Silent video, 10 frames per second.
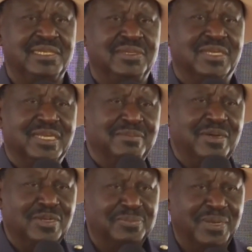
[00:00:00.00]
We came
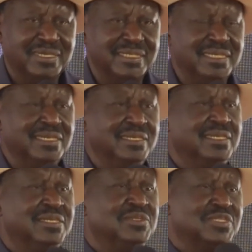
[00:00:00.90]
out back here,
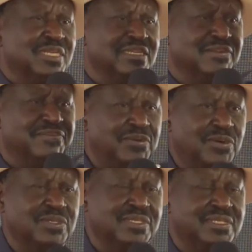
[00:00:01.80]
we started a
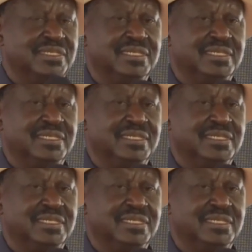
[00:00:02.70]
Ford.